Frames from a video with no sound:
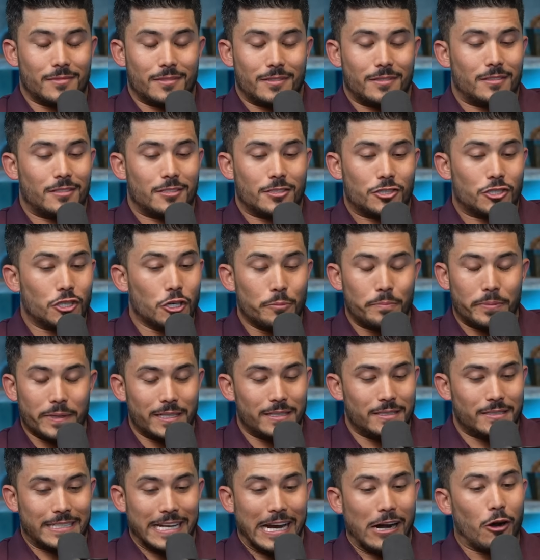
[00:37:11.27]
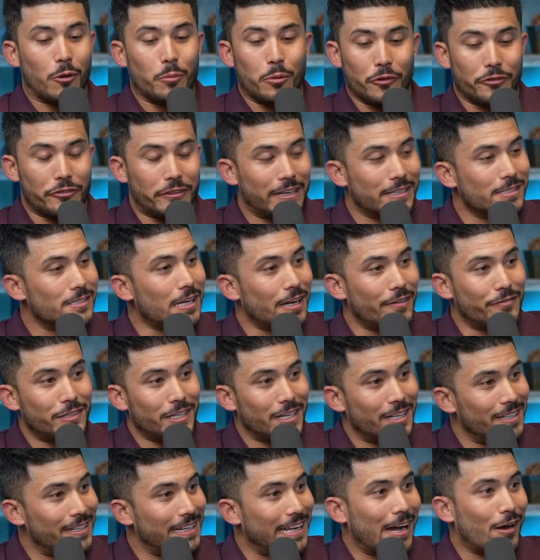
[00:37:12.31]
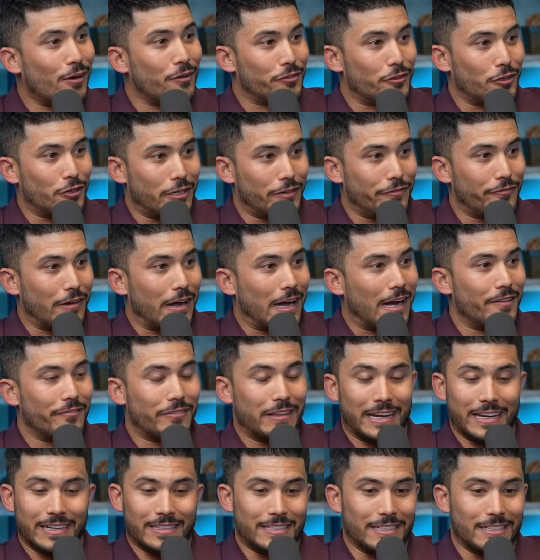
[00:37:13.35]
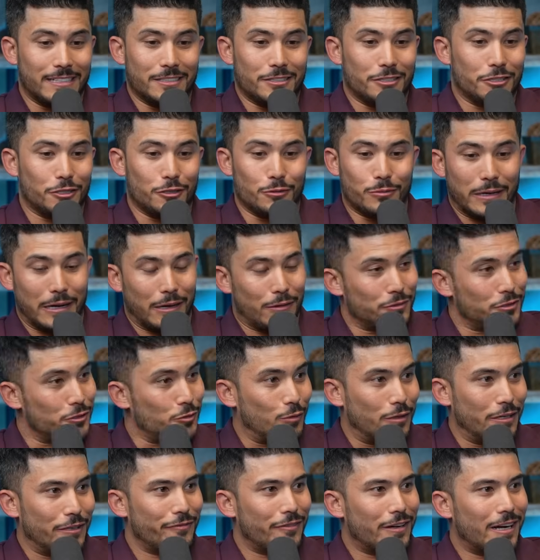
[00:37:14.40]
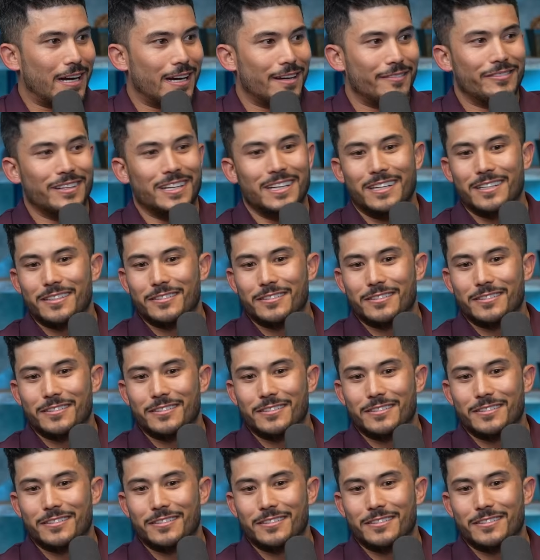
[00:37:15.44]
stupid, terrible things I've done now at 35 that I didn't do when I was 25.